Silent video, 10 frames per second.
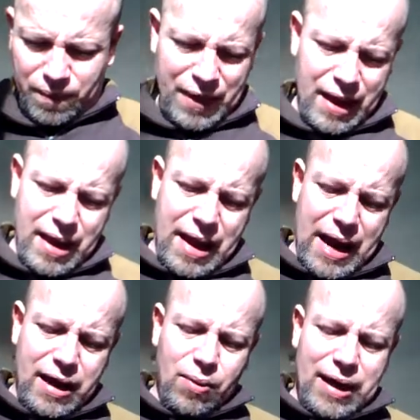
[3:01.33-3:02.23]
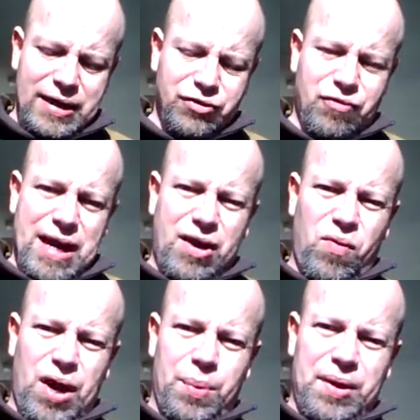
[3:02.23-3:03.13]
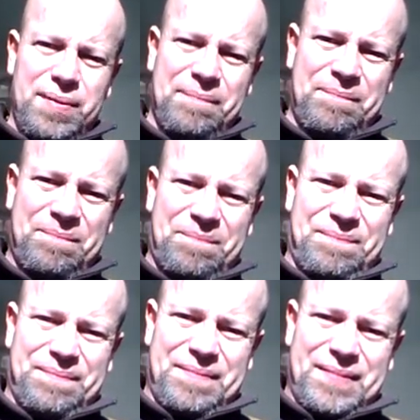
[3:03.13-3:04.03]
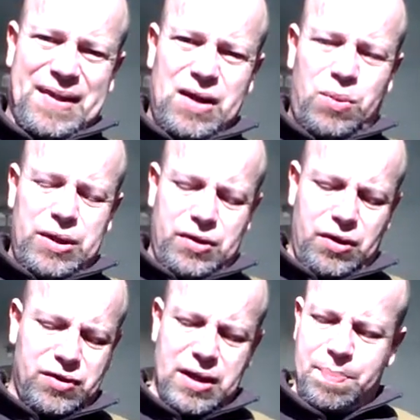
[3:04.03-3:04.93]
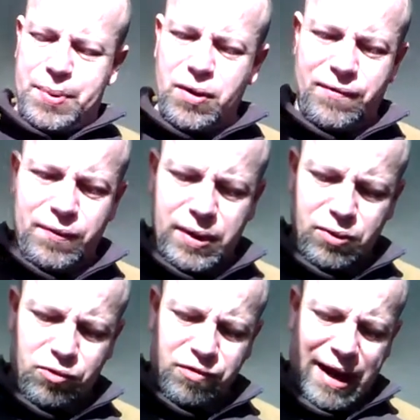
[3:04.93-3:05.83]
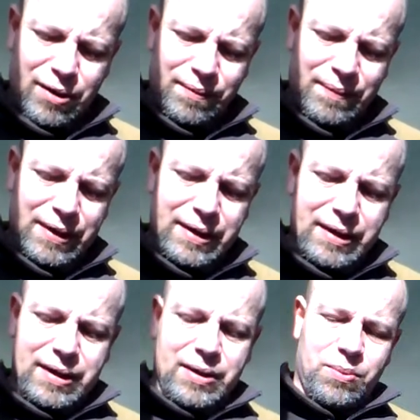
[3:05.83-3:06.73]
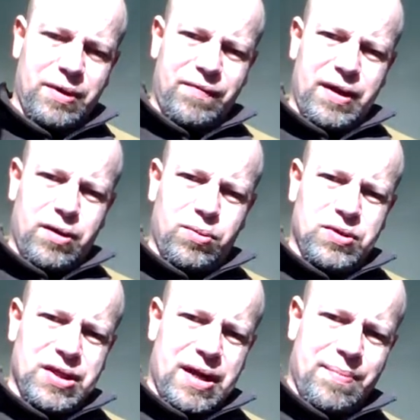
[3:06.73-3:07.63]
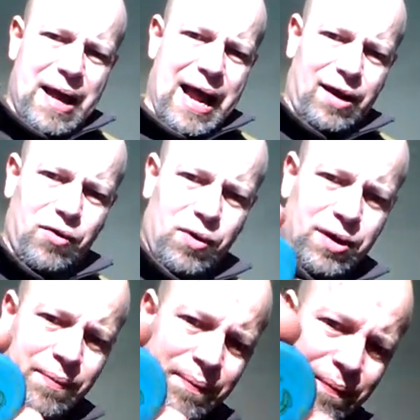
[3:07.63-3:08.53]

sure. Anyway, let's crack her open. Like we do. It's a beautiful little crown with the old Anchor